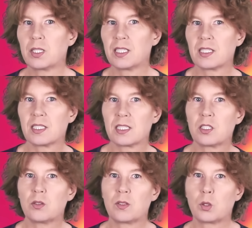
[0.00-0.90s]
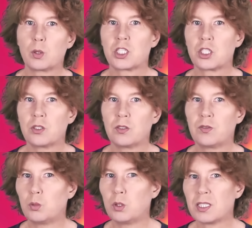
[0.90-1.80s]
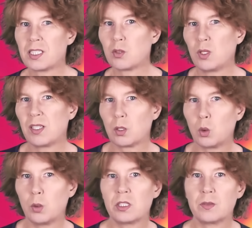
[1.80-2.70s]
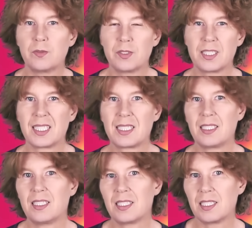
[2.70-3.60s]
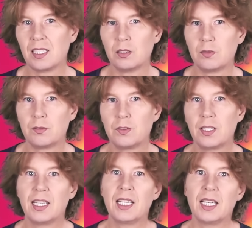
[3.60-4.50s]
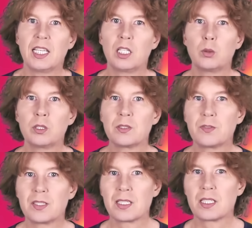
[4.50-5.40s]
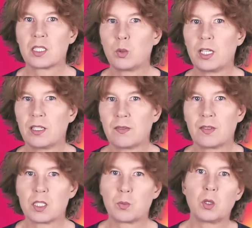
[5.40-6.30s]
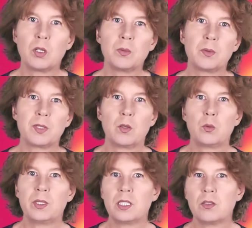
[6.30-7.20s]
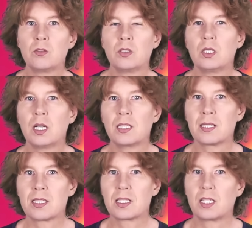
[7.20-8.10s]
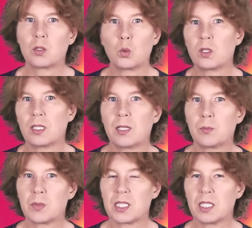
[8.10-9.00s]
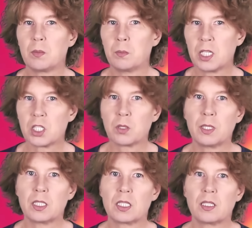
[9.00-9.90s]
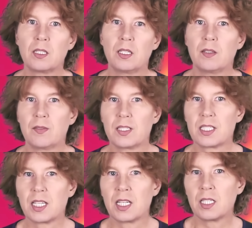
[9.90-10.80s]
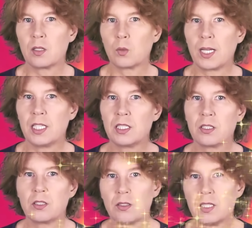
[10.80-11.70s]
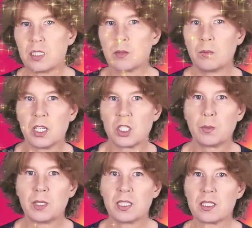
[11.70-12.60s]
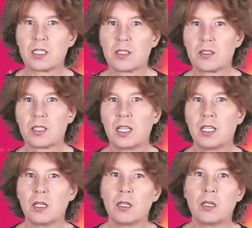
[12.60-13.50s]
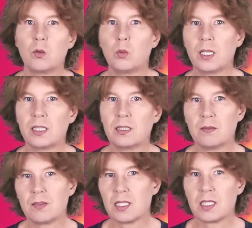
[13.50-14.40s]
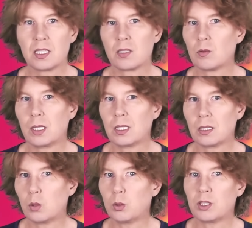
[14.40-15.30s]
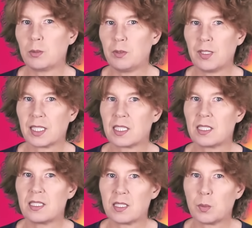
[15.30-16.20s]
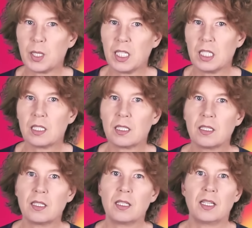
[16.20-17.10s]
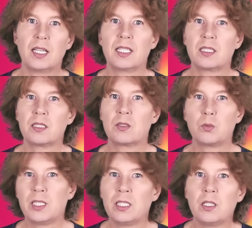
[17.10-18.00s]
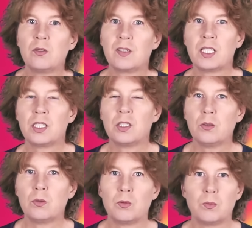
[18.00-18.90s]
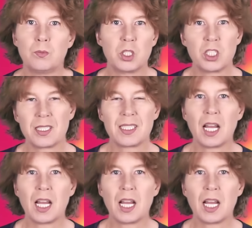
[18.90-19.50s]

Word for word: brings us to the question of what's with quantum physics itself. In quantum physics, we have this problem that we don't really understand what happens in a measurement. The standard way to treat a measurement is to say, well, this is when quantum effects disappear. And we know they do, but just